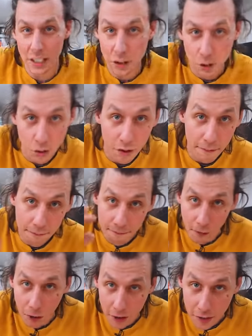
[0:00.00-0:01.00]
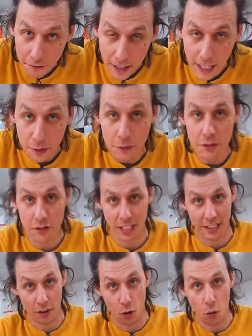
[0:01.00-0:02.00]
the drawer far enough out so
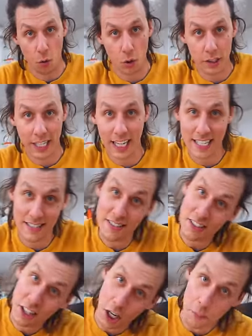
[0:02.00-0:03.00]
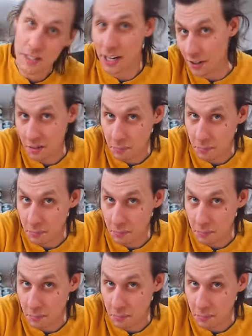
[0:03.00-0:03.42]
that the whole case comes out of the